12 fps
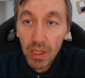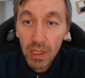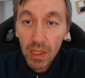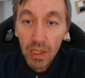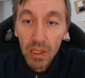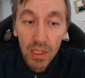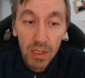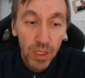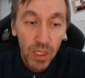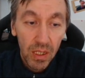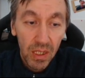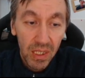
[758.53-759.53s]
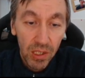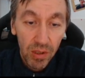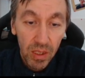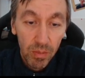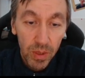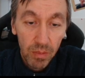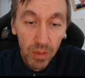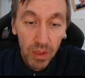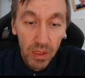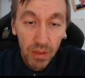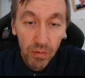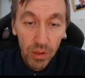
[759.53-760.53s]
especially considering the
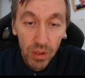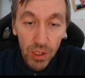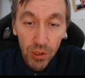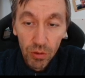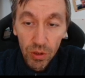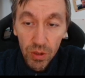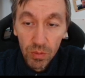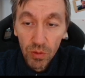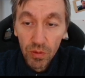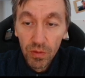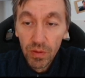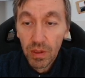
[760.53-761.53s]
possibility for this rook to move